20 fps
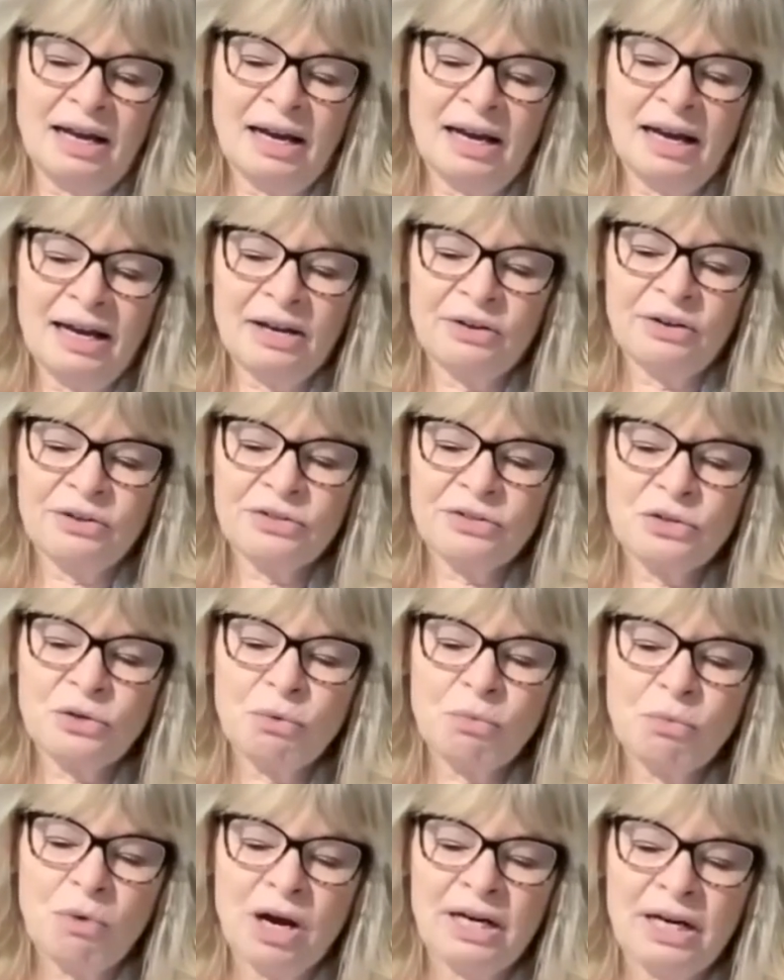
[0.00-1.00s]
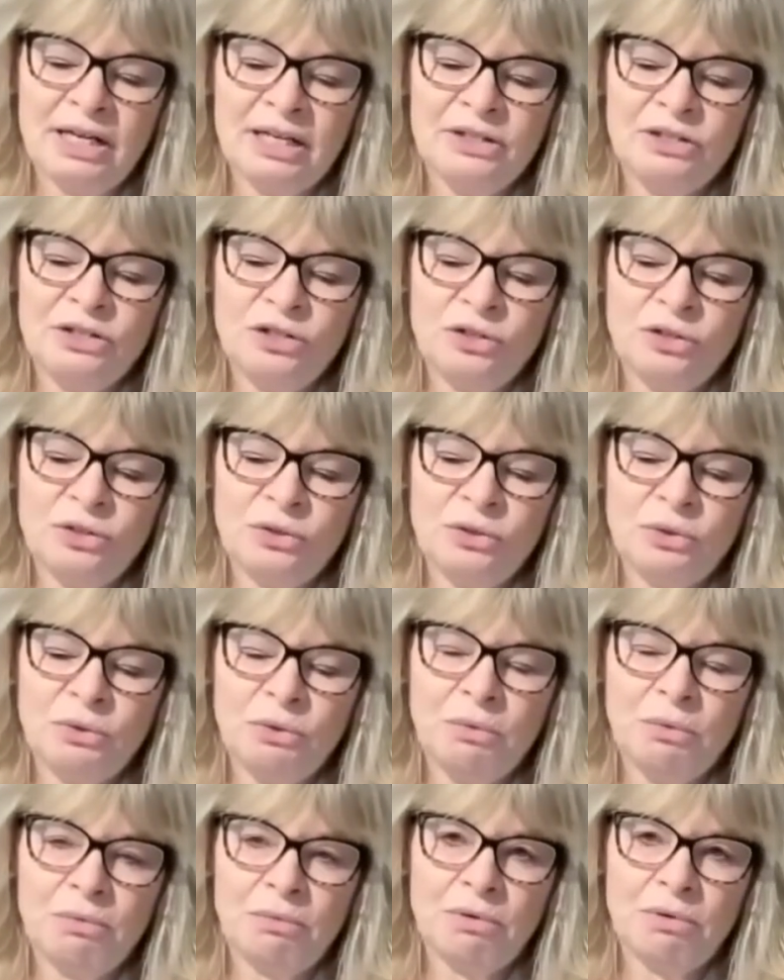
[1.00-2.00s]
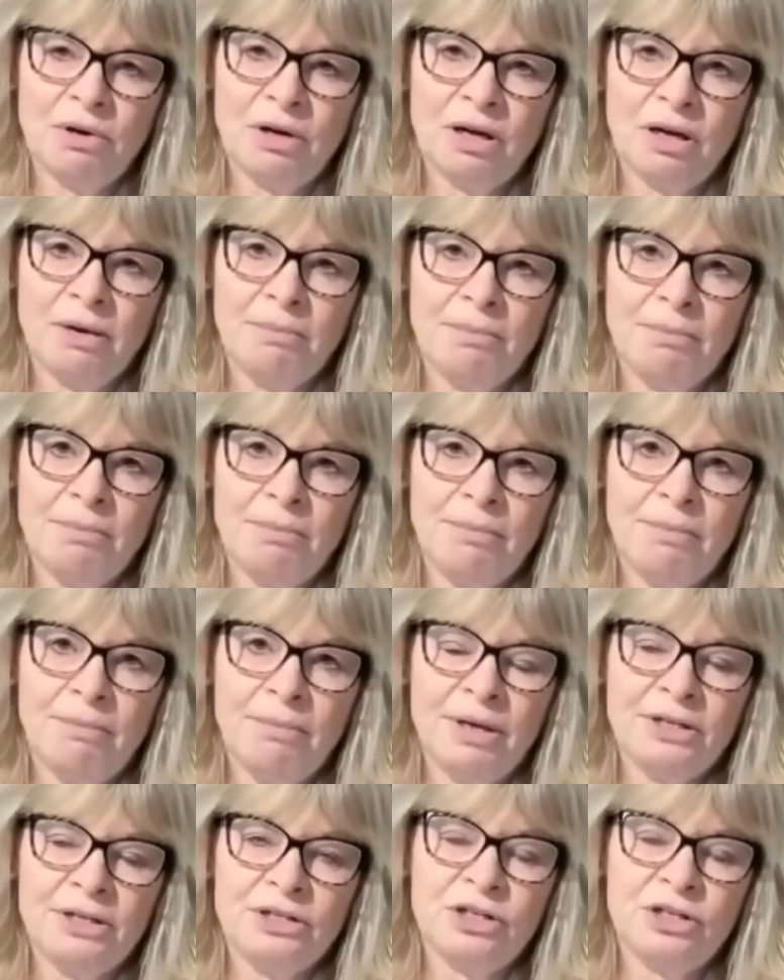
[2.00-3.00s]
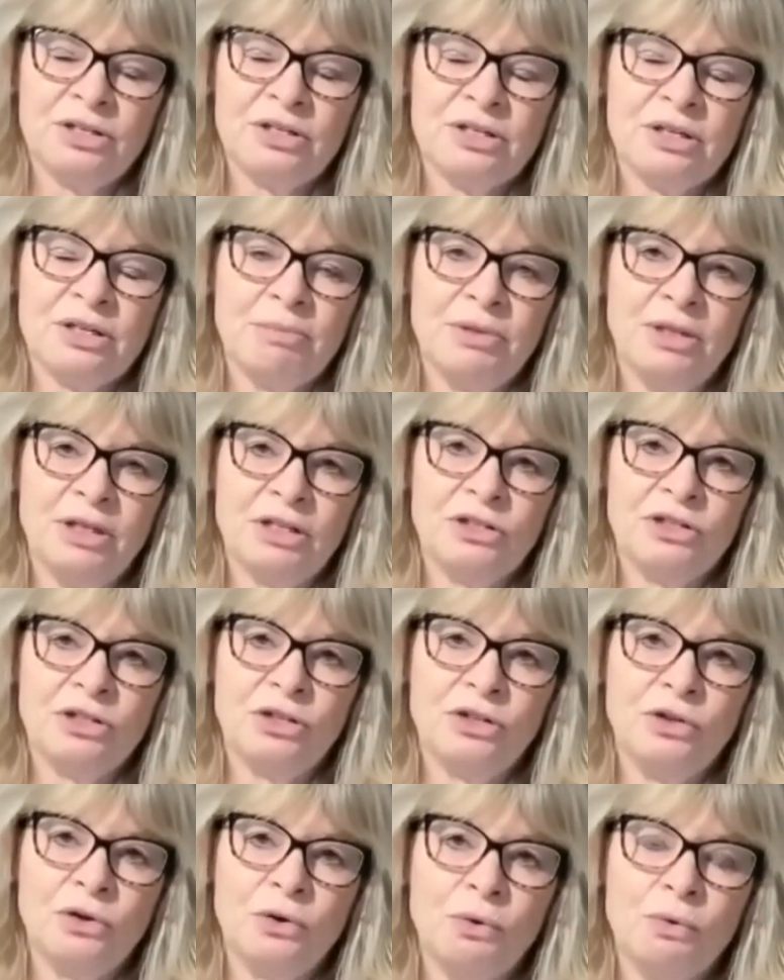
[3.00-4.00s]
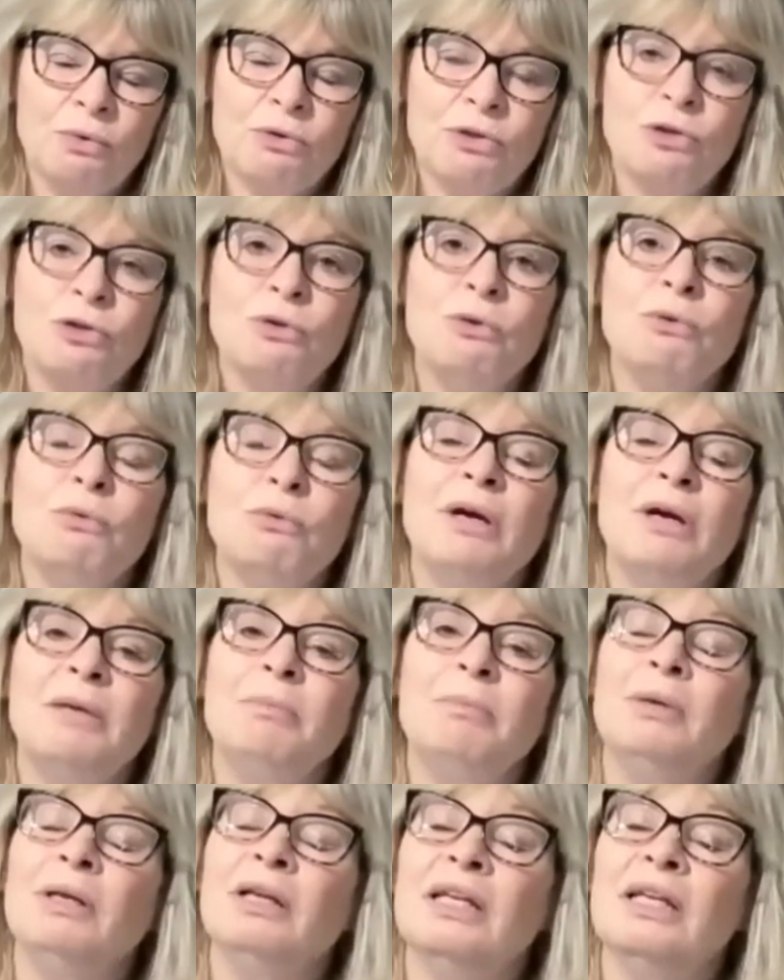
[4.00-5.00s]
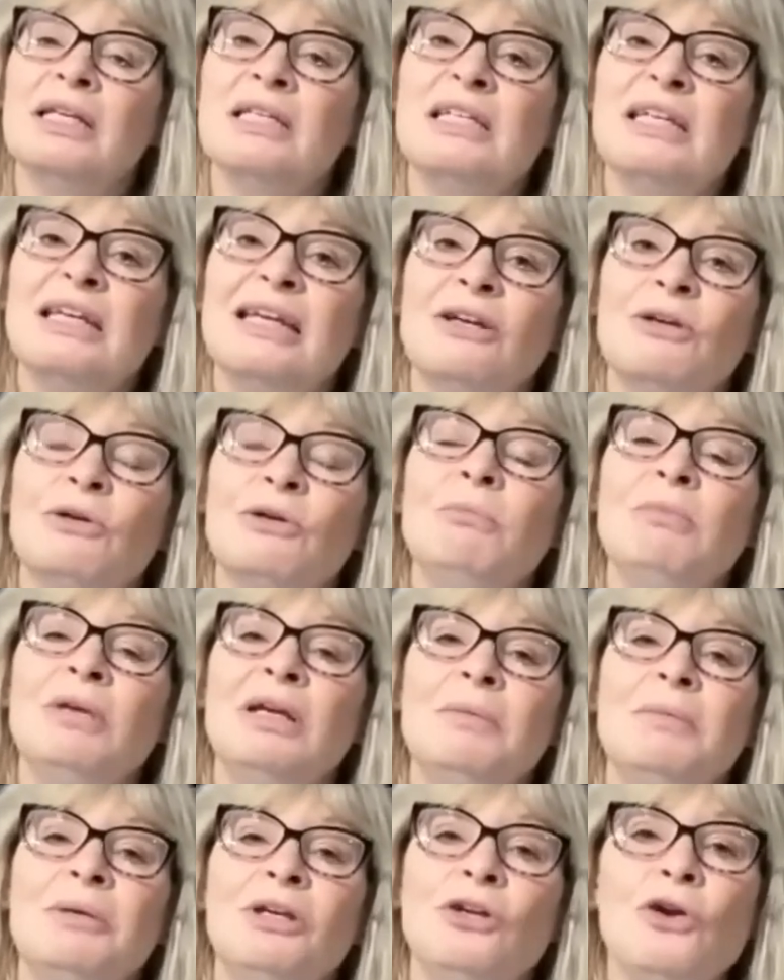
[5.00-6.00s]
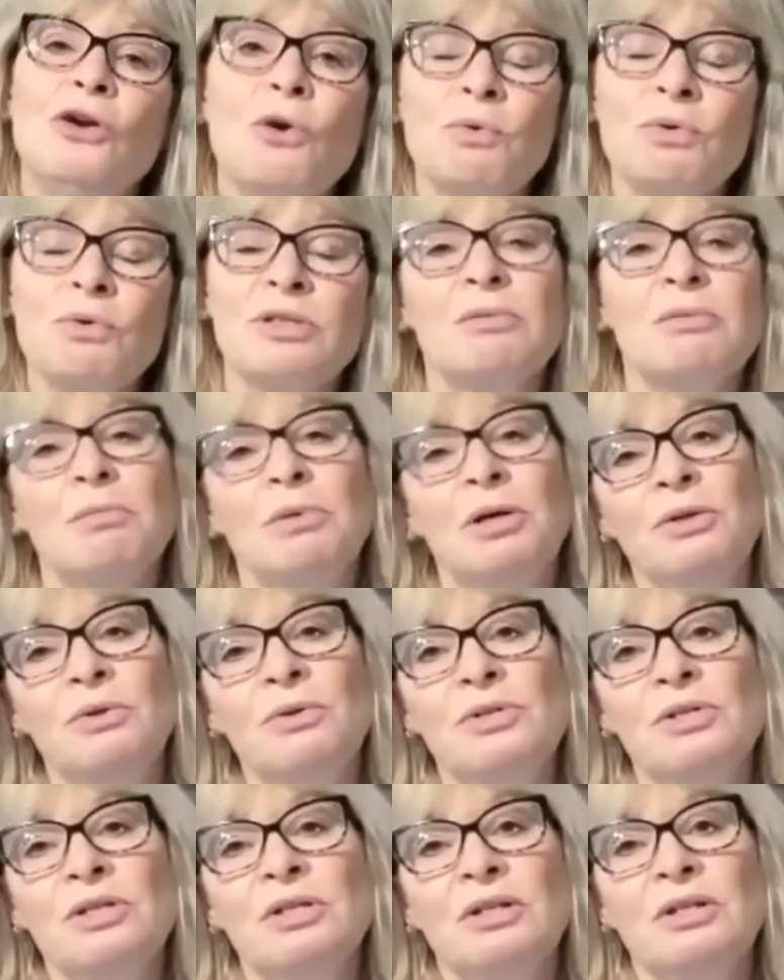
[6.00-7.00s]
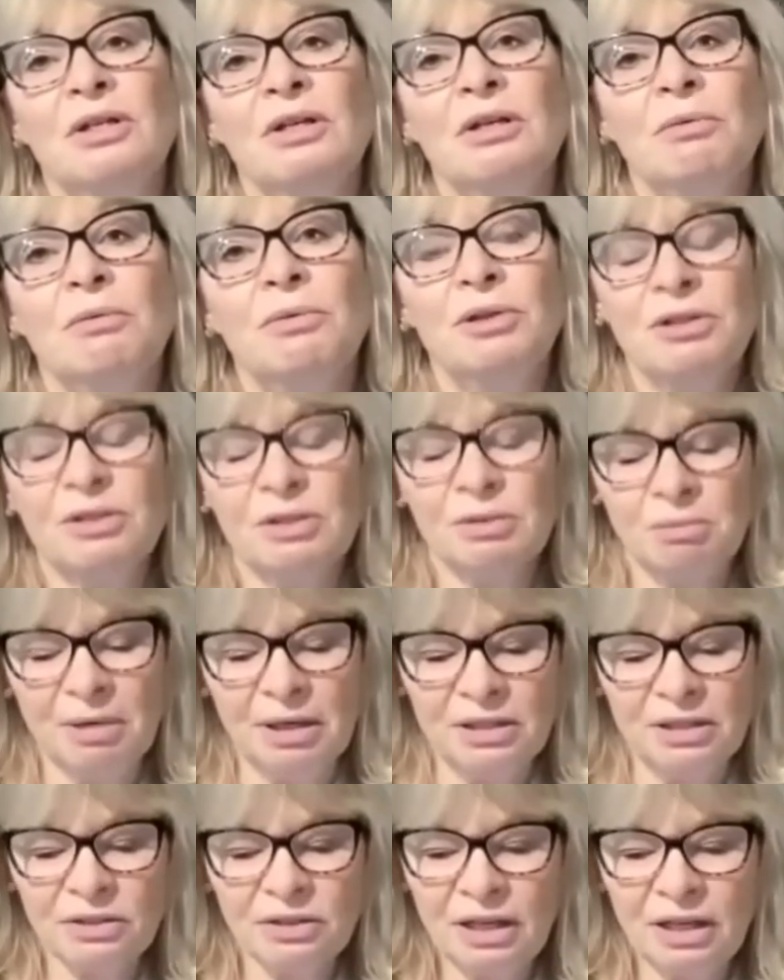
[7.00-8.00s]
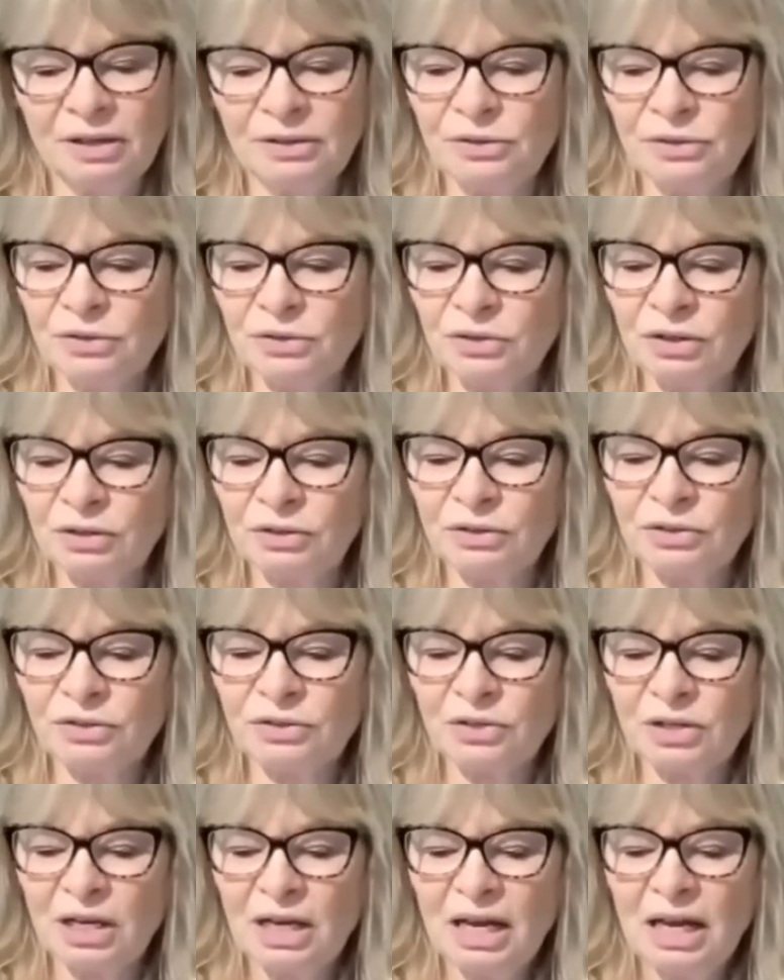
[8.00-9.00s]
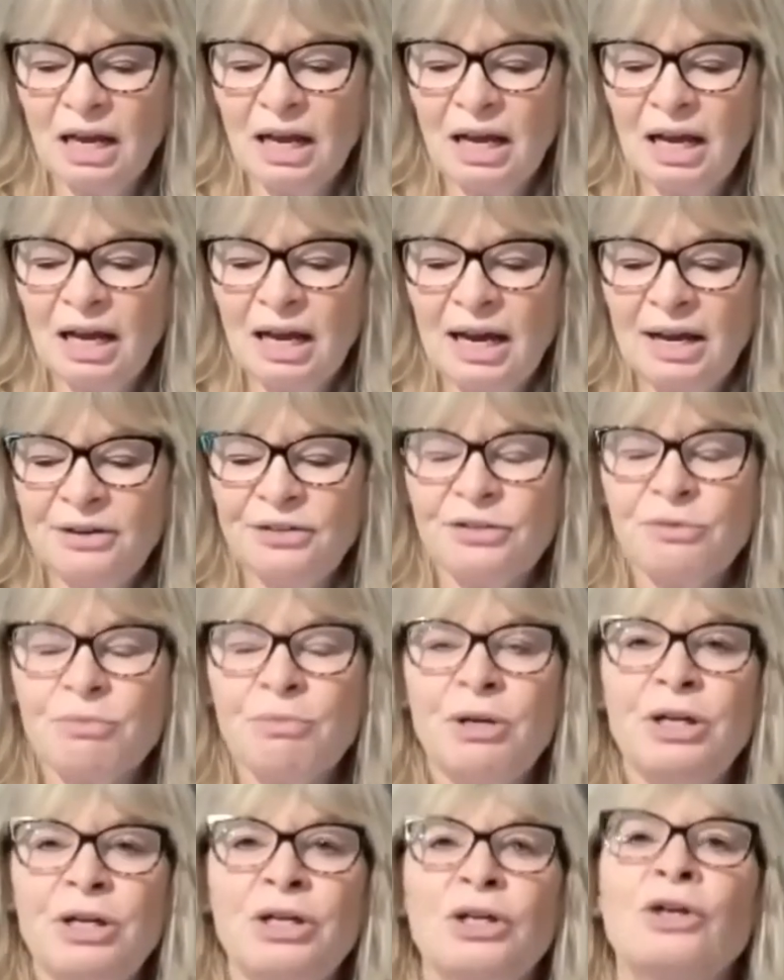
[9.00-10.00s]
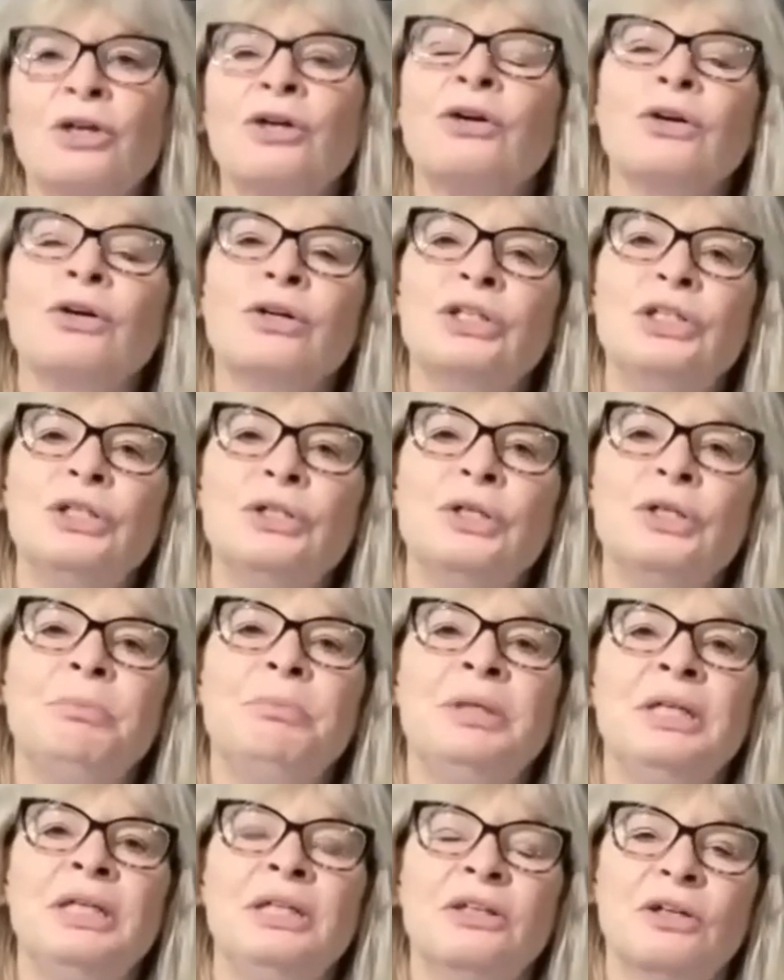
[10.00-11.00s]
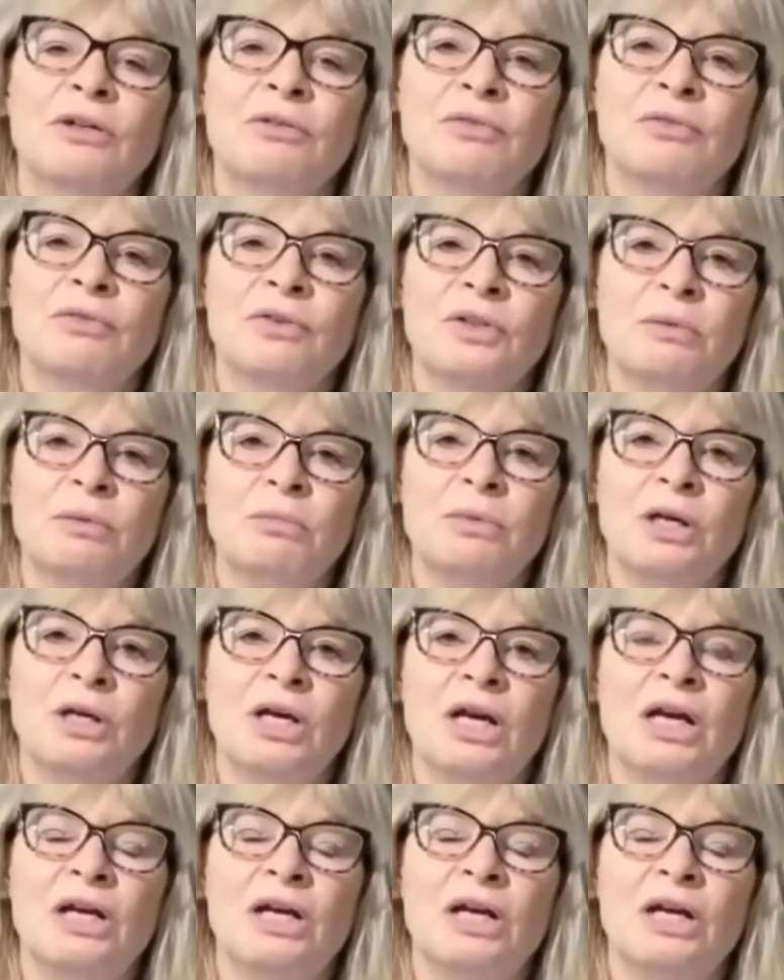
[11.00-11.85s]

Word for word: I also wanted to um, mention something to those who might be listening who maybe know someone who's dealing with some mental health struggles. I just want to encourage you to be there for them.